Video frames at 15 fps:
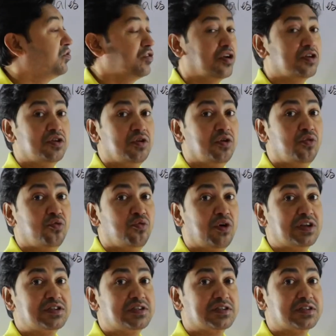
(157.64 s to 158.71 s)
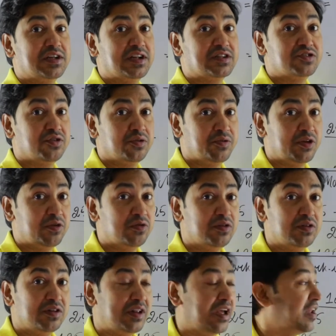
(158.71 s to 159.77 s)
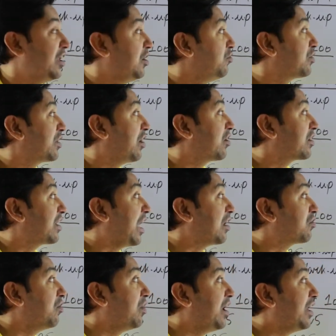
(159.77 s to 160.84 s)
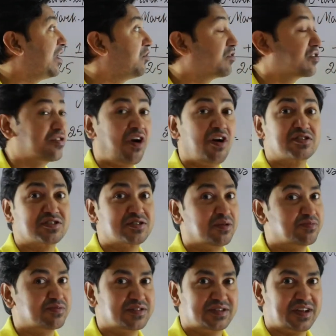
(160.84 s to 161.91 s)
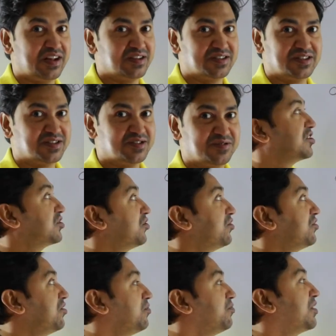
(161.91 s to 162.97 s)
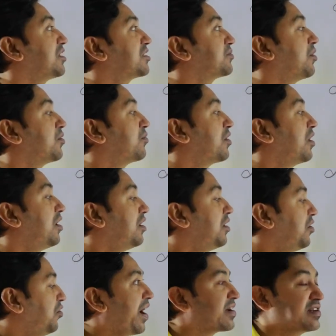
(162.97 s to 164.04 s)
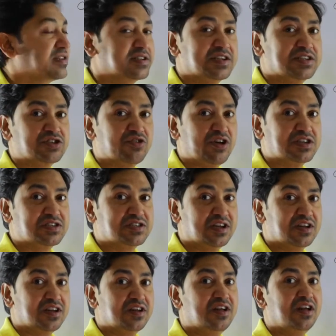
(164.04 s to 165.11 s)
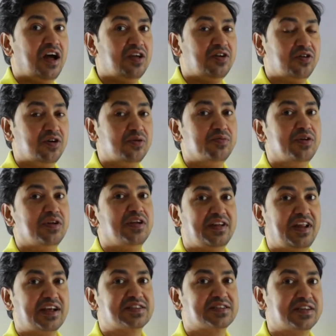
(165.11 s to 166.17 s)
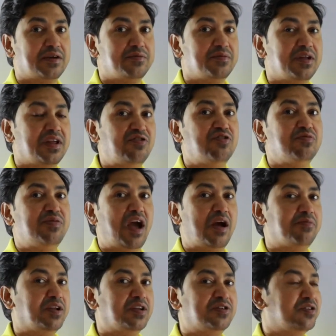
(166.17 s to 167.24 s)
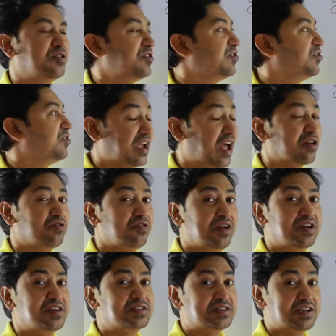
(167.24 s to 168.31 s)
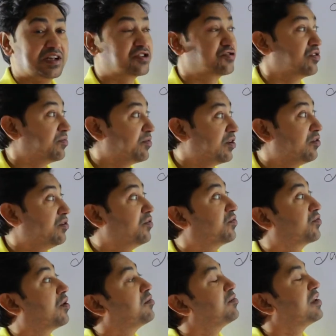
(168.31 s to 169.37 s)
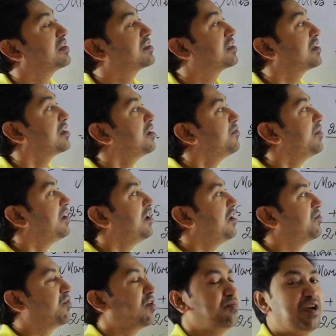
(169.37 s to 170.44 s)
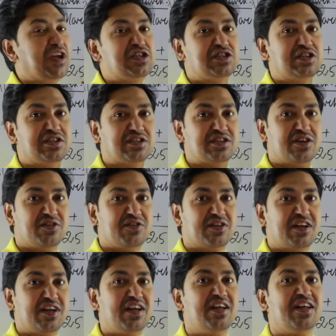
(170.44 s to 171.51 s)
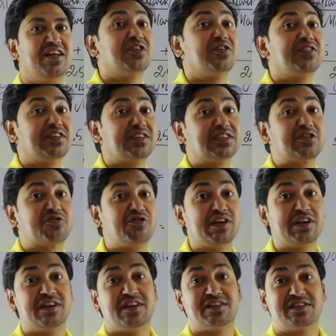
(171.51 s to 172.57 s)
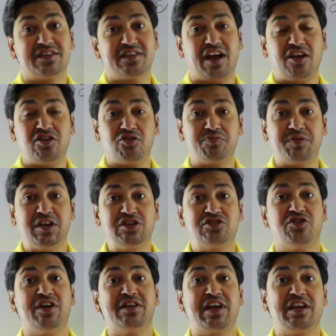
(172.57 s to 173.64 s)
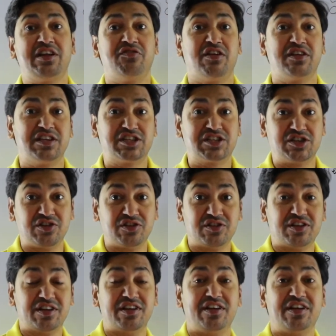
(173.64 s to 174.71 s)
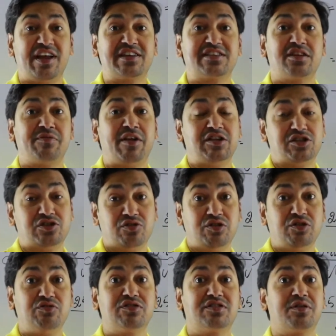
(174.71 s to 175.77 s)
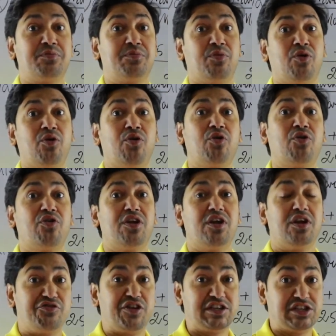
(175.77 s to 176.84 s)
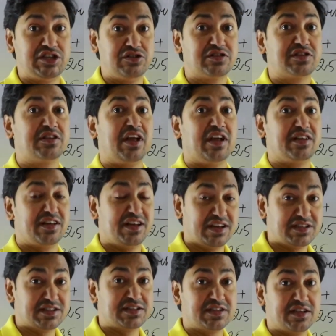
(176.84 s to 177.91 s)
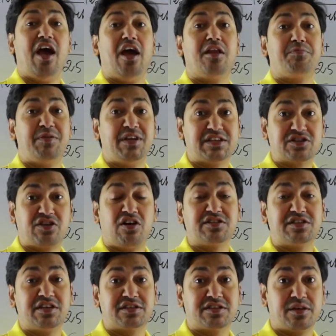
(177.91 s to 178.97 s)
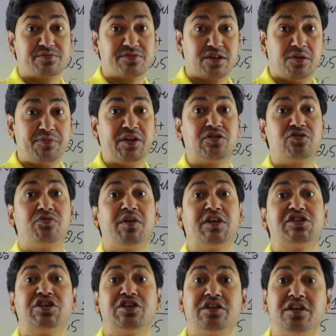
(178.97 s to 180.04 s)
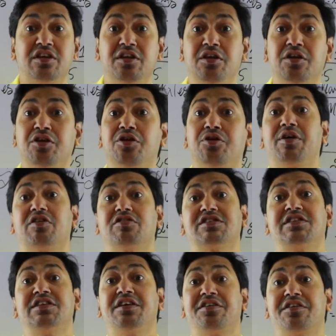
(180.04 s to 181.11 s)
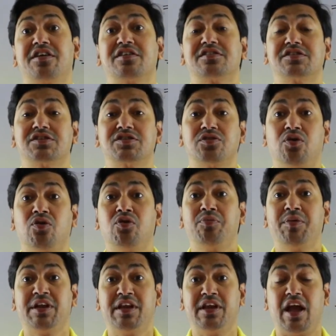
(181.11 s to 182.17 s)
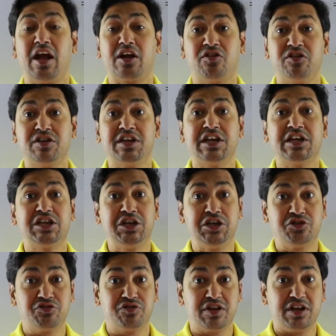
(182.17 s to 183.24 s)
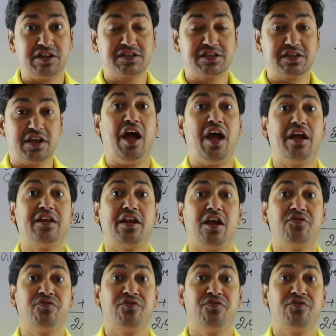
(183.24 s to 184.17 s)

do not know what is the sales revenue, then you cannot calculate your cost of sales. So remember this formula, practice this question. I hope next time you will be able to calculate sales revenue from this given information. Okay, so this is a quick lesson. I hope you enjoyed and you understood. Next time I'll show you some more ratios like this, and please consider subscribing to my channel, because there are so many accounting tutorials and I